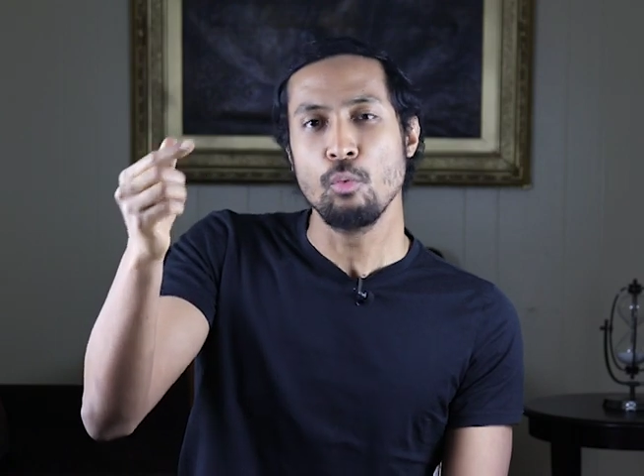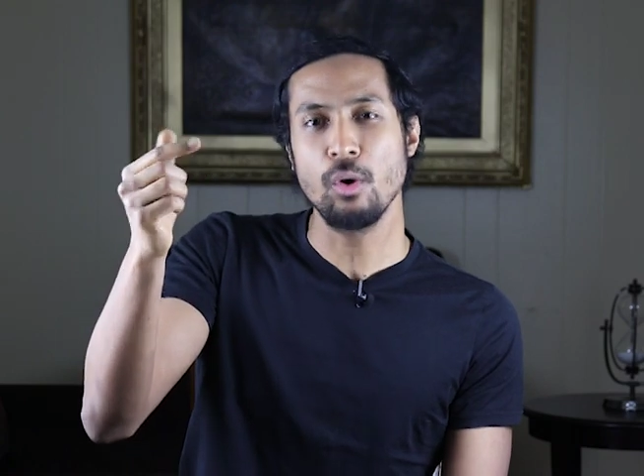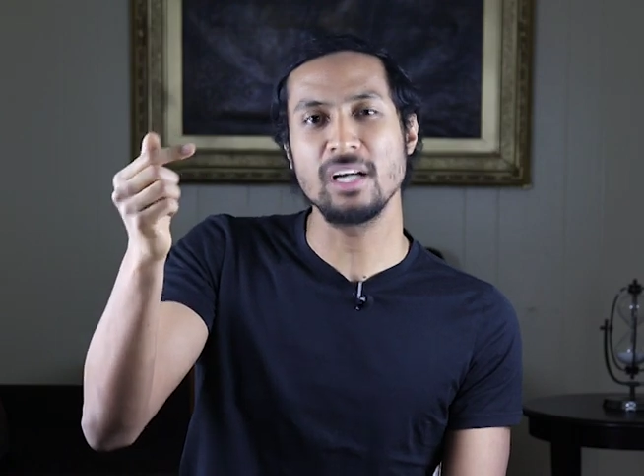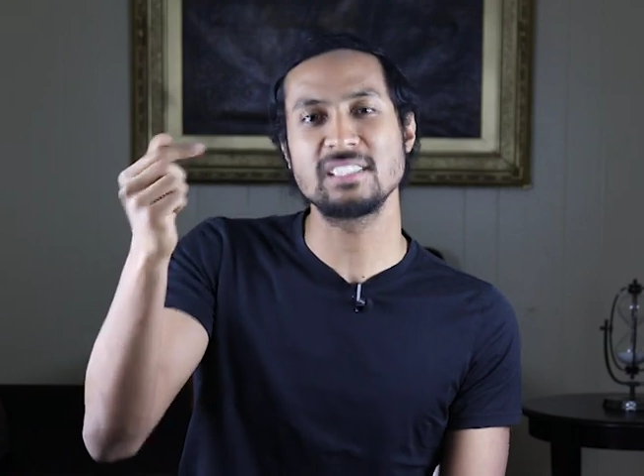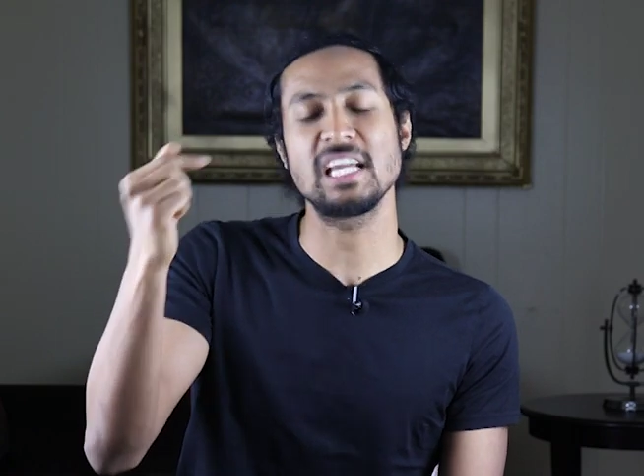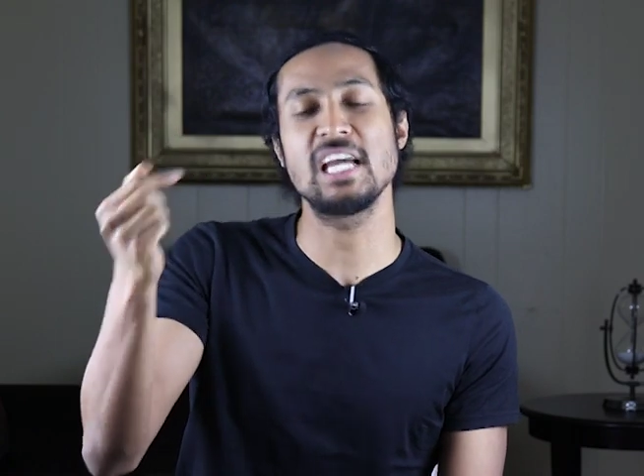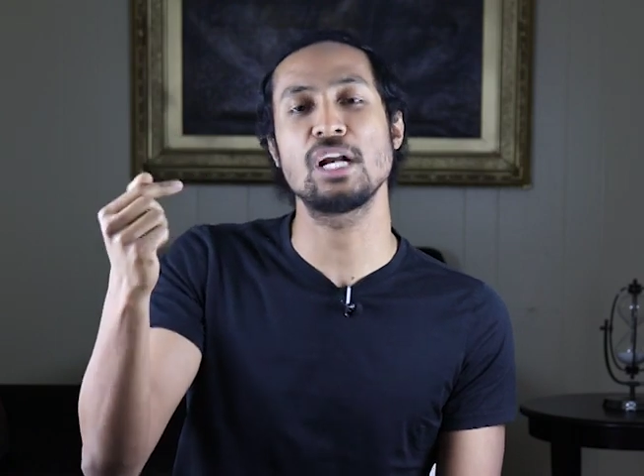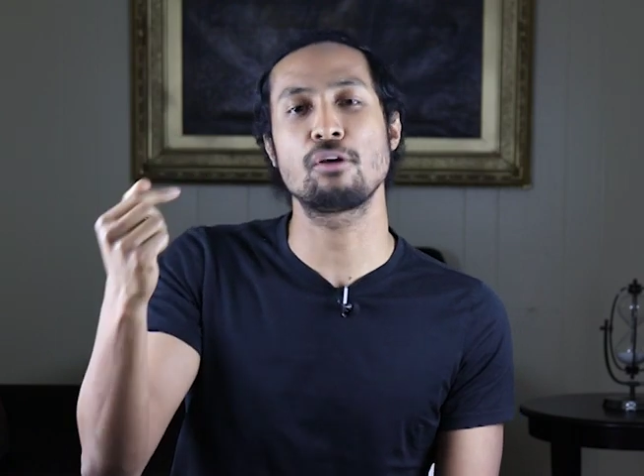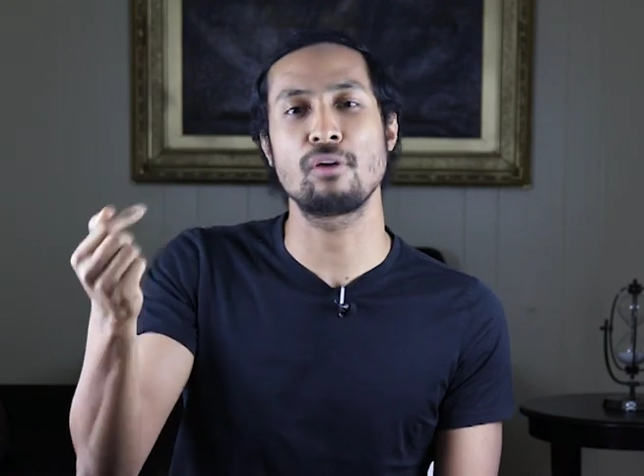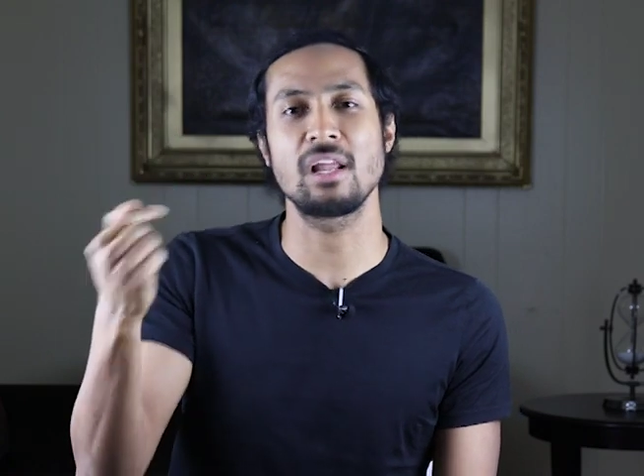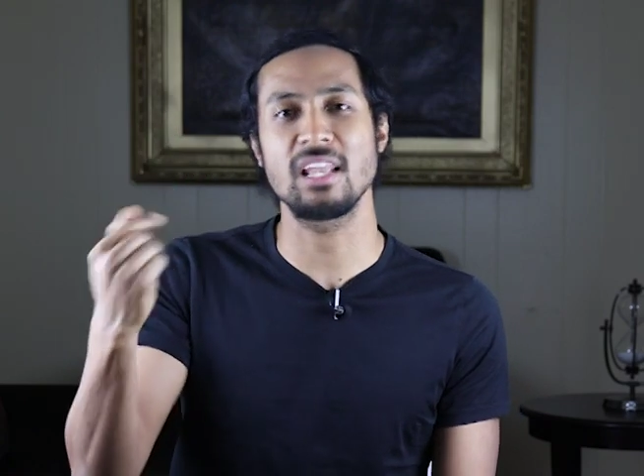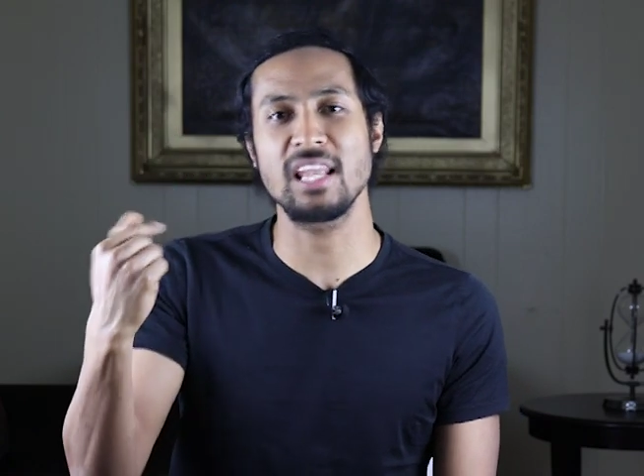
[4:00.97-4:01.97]
was in a
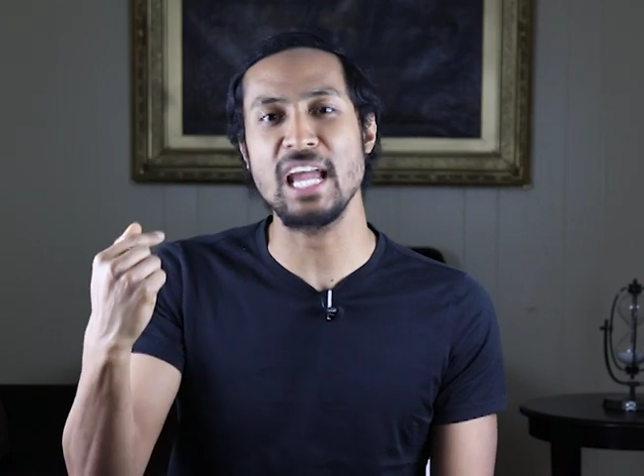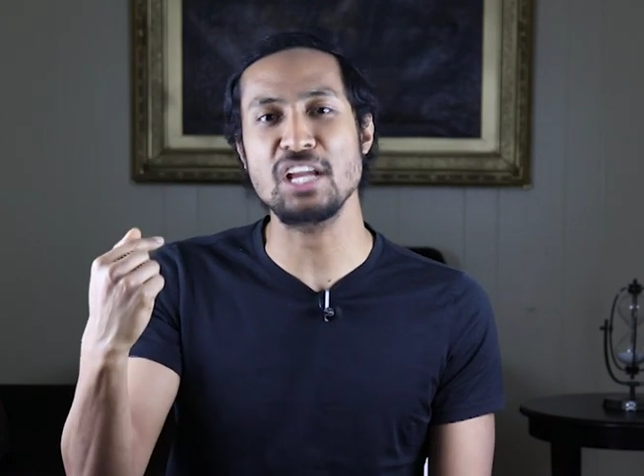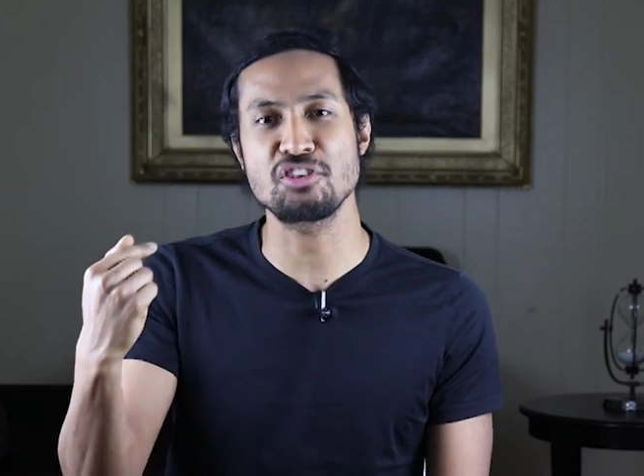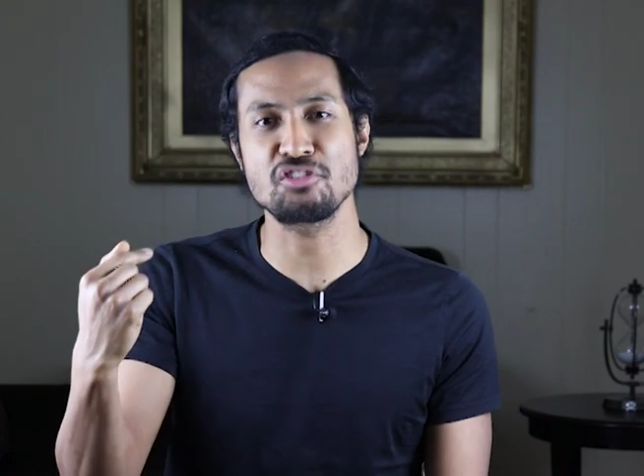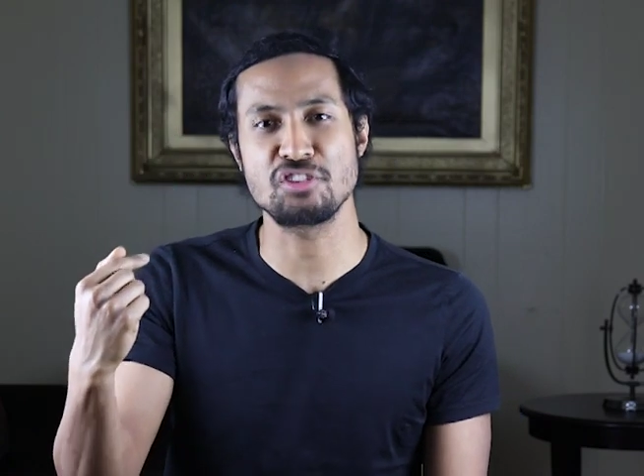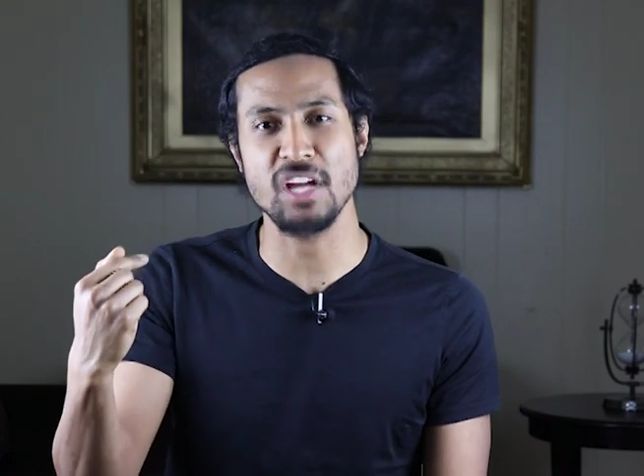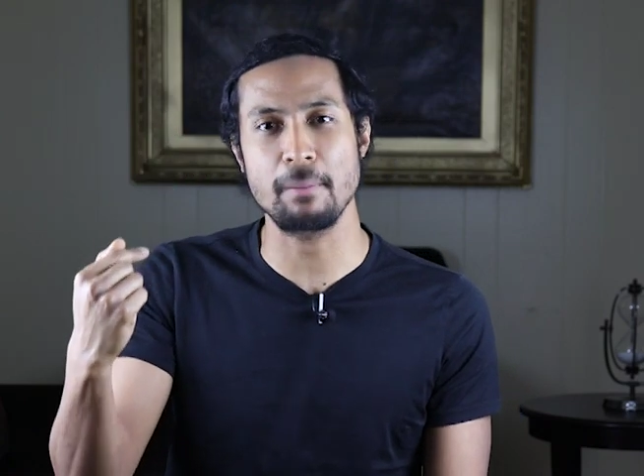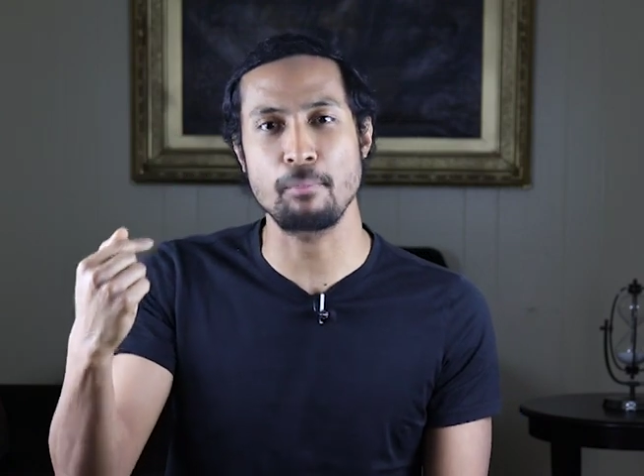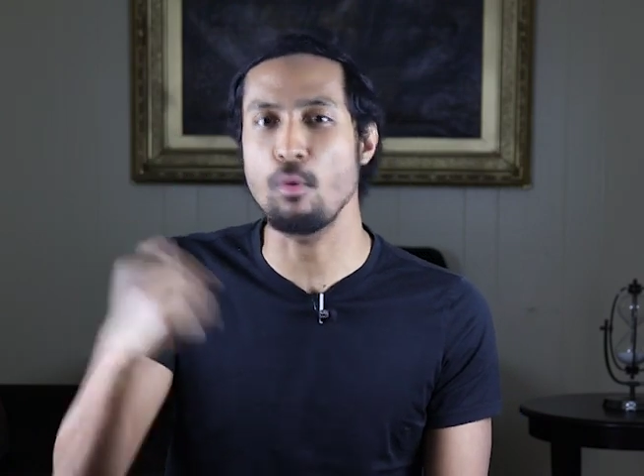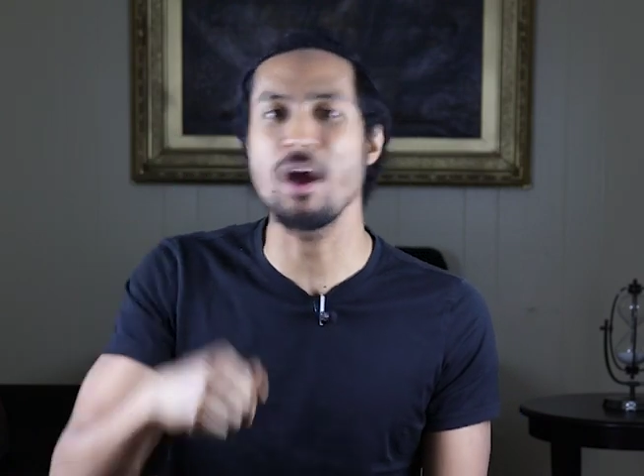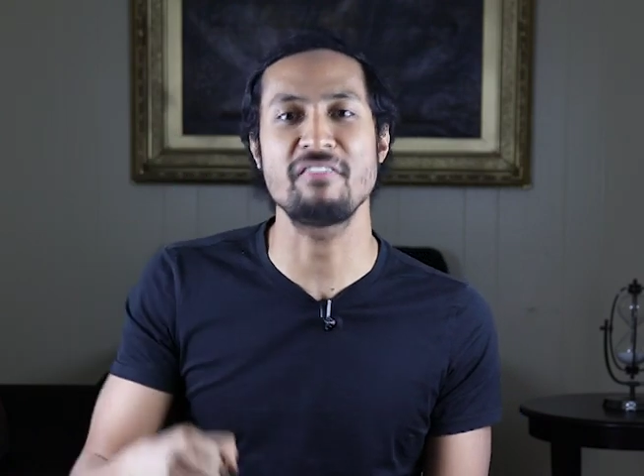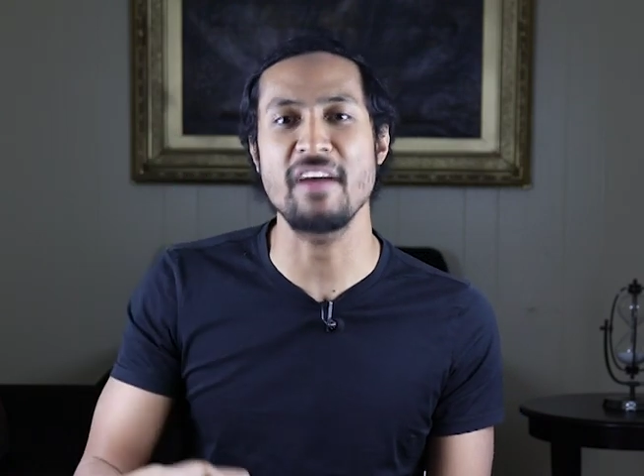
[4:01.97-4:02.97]
relationship
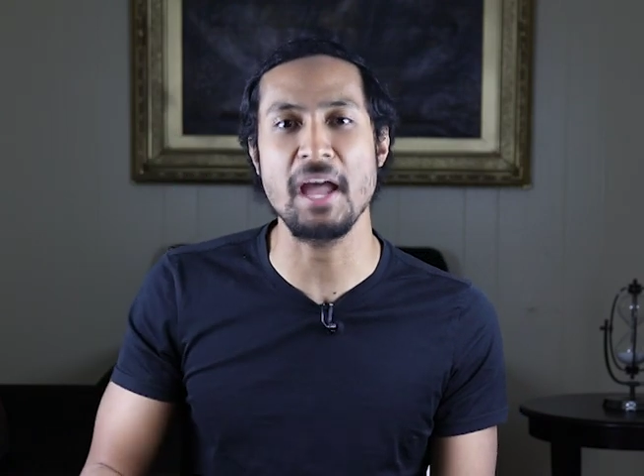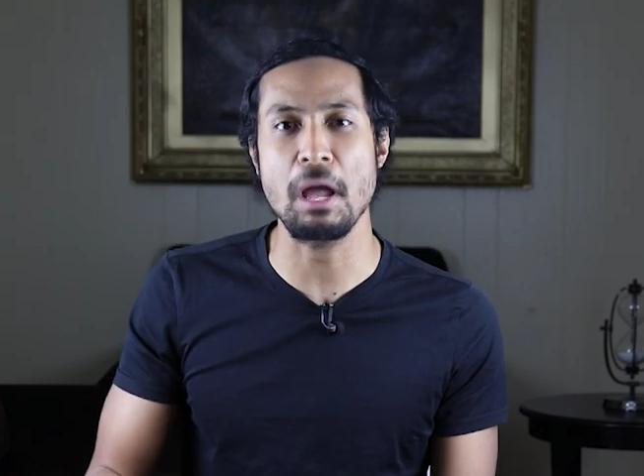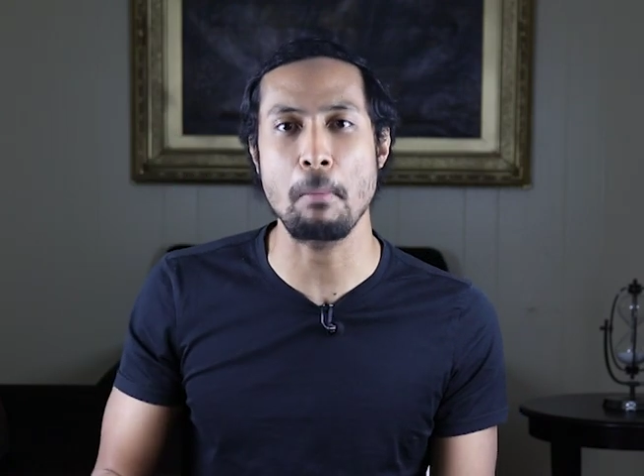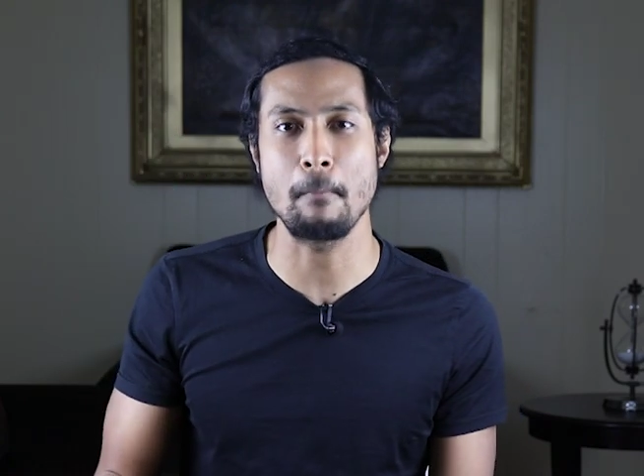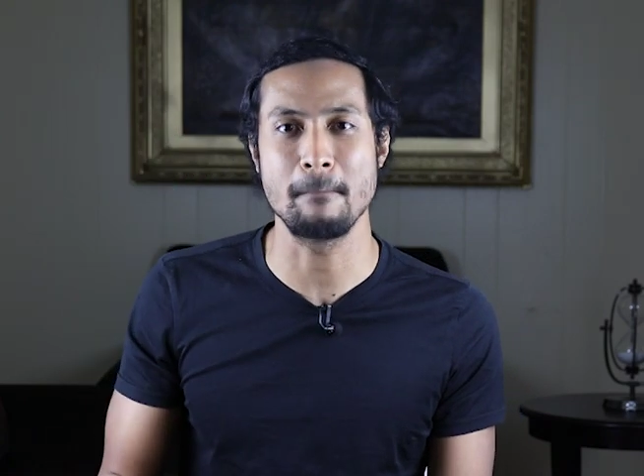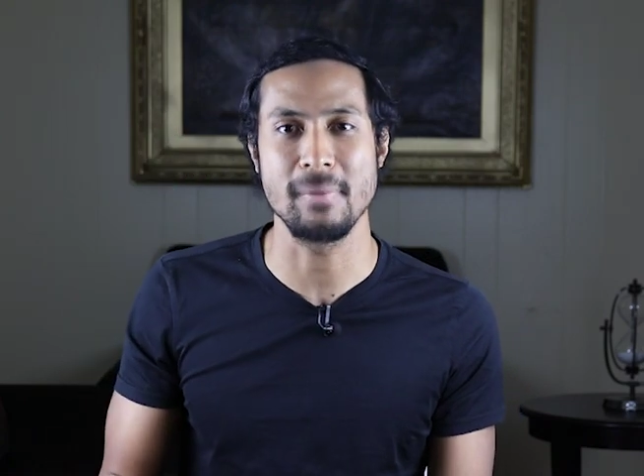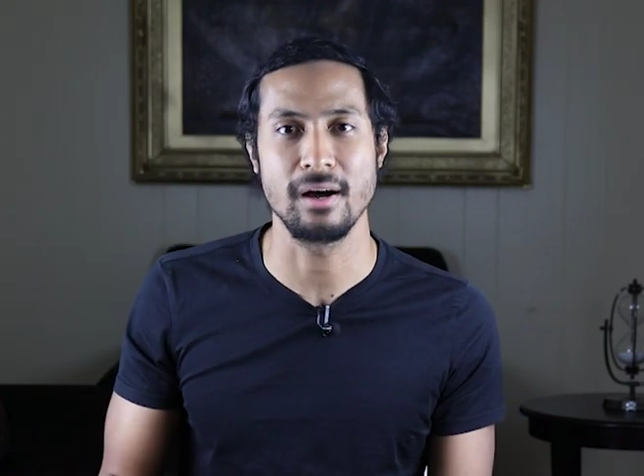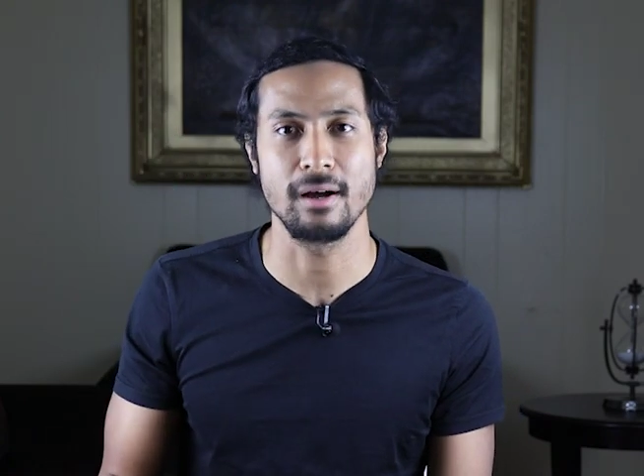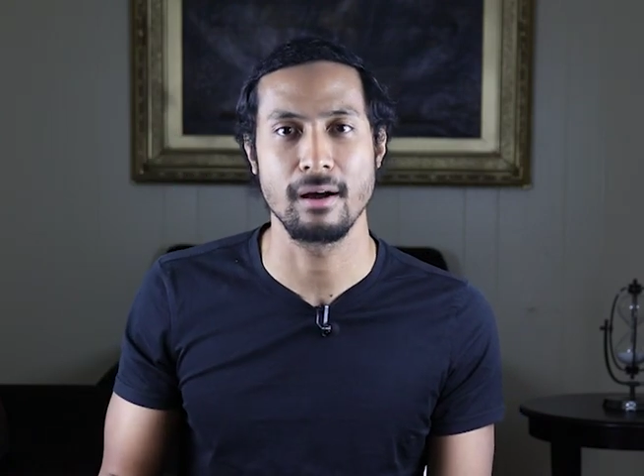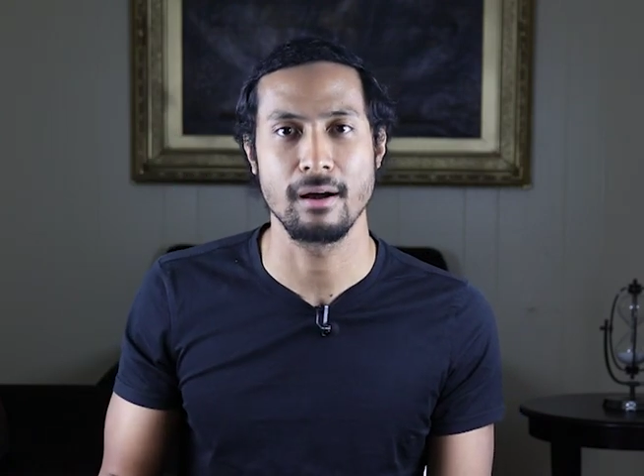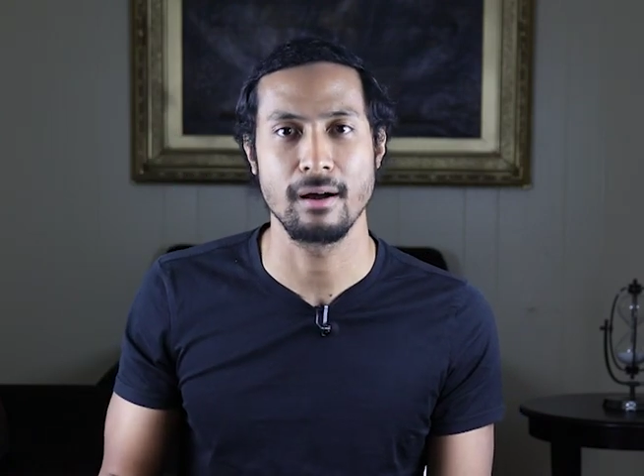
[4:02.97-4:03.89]
with him."